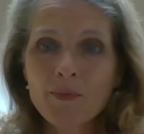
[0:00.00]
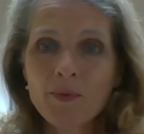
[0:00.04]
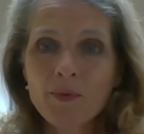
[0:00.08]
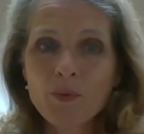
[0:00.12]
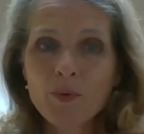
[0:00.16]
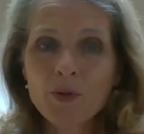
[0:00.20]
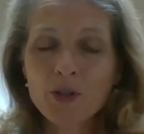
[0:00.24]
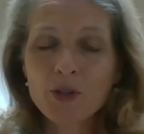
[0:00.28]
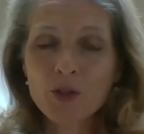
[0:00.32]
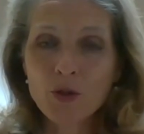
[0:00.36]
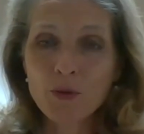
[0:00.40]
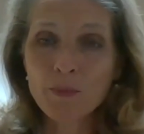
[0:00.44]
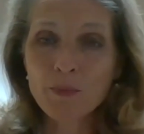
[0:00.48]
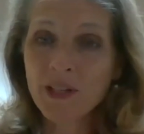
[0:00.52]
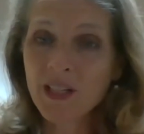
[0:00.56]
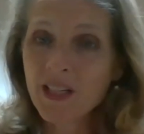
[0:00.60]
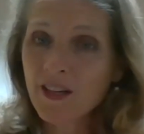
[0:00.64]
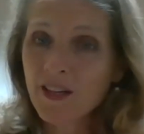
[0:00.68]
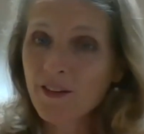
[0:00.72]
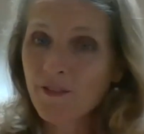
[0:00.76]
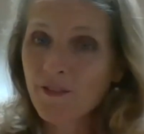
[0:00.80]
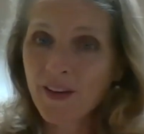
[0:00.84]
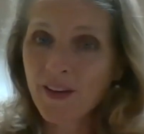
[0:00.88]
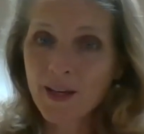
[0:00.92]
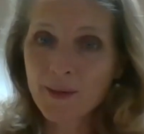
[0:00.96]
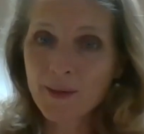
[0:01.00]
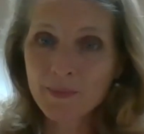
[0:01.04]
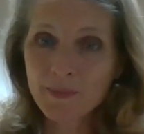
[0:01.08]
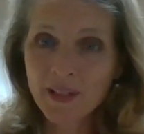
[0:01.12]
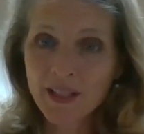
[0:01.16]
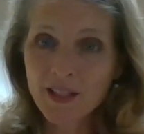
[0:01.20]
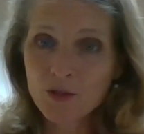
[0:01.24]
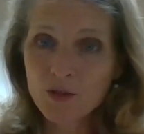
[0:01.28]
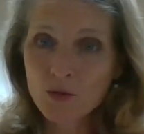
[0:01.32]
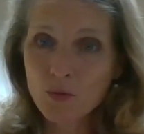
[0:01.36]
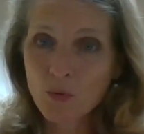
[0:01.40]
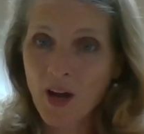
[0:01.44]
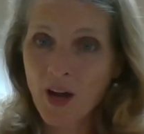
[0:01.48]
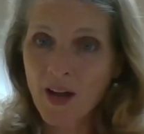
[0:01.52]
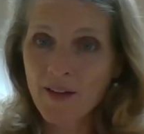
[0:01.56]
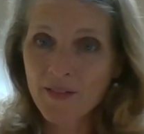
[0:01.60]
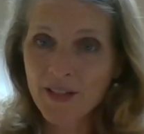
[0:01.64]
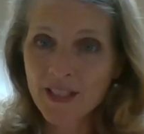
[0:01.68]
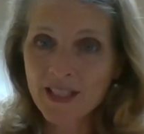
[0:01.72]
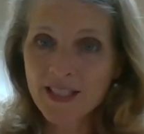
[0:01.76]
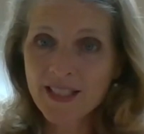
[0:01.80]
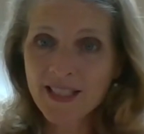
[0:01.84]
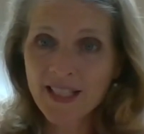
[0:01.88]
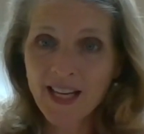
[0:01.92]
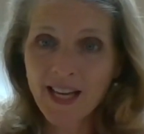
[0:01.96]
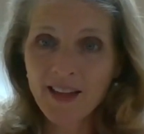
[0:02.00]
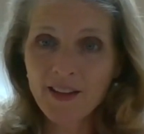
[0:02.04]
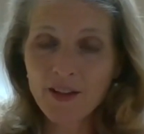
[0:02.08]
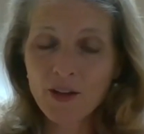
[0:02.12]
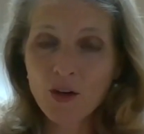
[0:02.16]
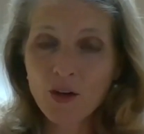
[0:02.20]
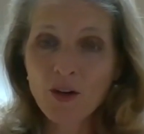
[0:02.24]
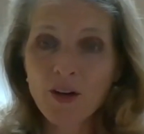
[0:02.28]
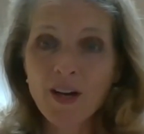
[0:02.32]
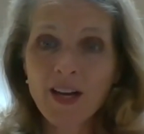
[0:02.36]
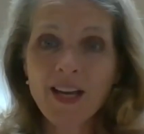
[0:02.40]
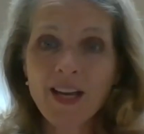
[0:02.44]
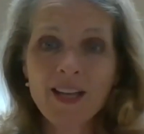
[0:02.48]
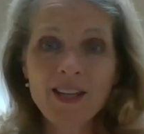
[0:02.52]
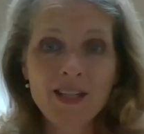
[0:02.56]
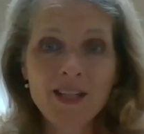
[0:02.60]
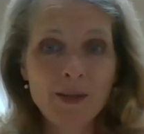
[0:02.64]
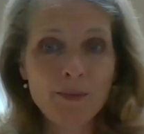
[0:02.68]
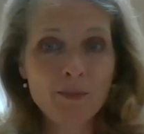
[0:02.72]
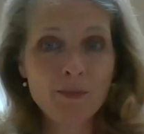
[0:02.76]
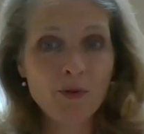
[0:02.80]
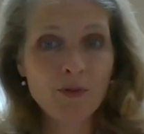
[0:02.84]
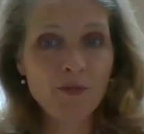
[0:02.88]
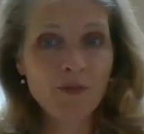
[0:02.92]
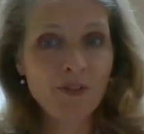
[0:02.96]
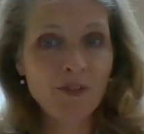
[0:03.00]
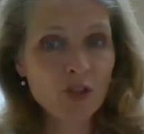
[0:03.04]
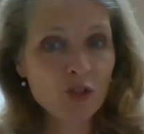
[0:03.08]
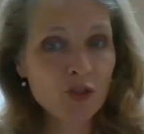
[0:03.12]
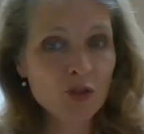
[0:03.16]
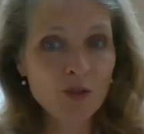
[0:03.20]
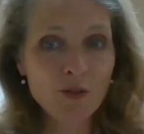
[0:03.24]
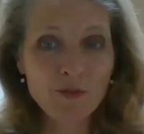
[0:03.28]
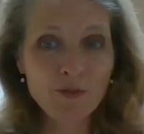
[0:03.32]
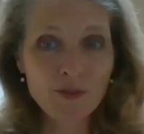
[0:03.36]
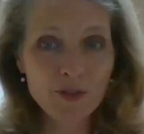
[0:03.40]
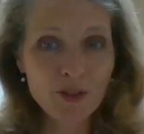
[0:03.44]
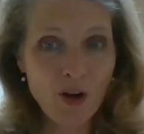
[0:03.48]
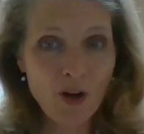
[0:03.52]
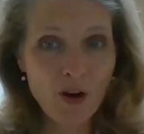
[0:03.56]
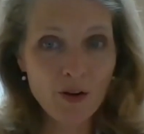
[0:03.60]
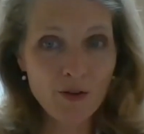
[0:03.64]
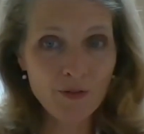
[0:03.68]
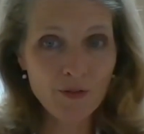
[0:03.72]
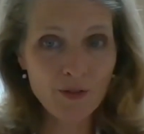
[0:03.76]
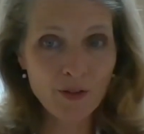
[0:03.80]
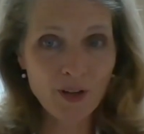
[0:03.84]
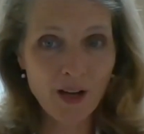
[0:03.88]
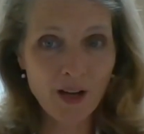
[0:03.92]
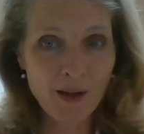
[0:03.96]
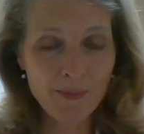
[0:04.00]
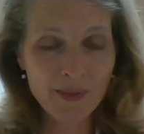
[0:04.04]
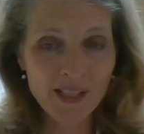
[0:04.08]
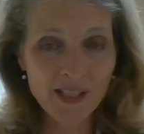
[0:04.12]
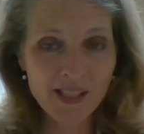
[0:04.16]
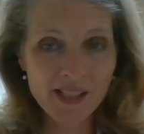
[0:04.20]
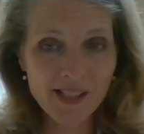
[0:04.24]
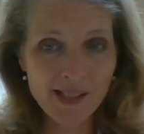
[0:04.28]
With your immediate family driving together and the professional photographer coming